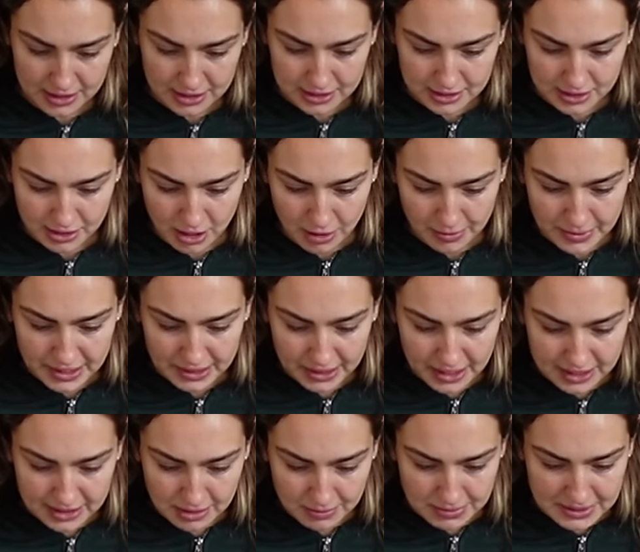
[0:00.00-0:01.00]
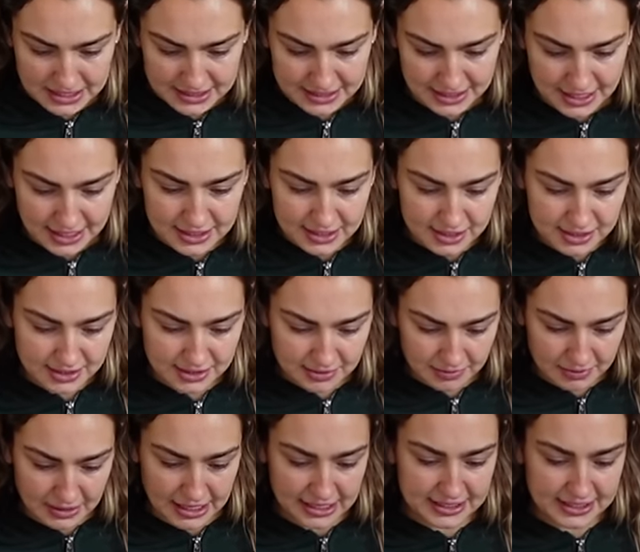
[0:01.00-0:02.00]
So I'm gonna cut the
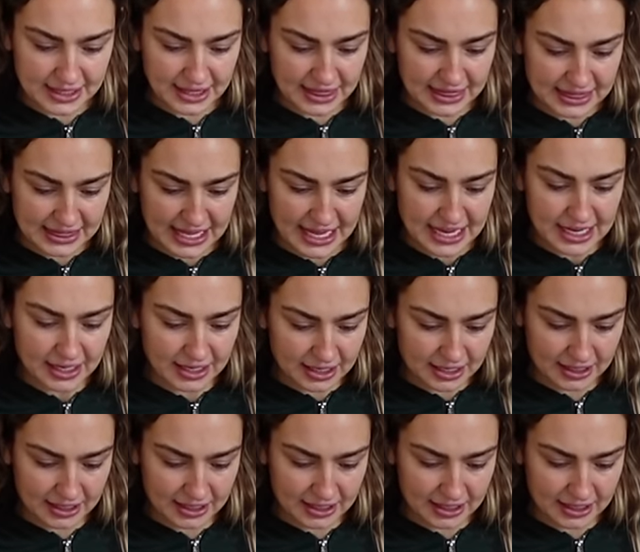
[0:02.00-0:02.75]
pieces nice and thick.